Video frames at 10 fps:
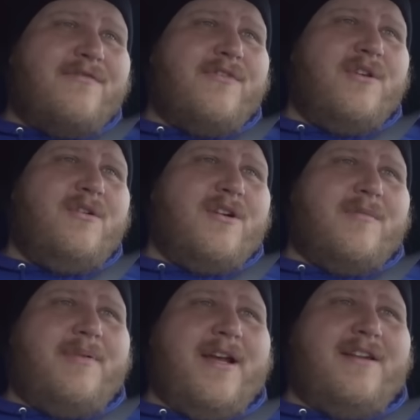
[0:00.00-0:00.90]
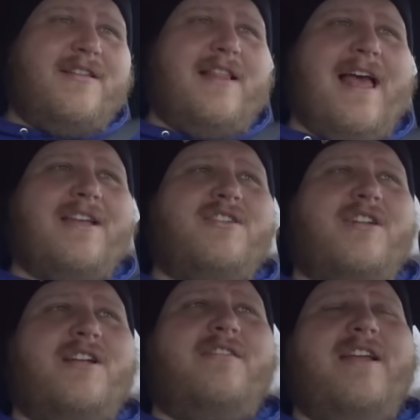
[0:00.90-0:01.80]
fuel compared to the last
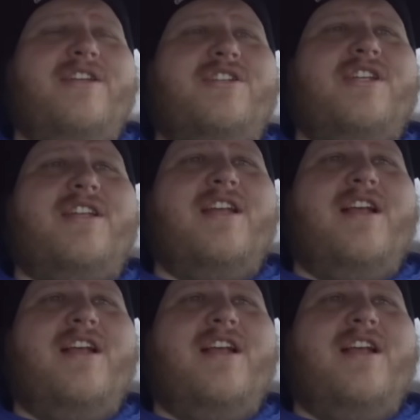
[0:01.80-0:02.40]
generation,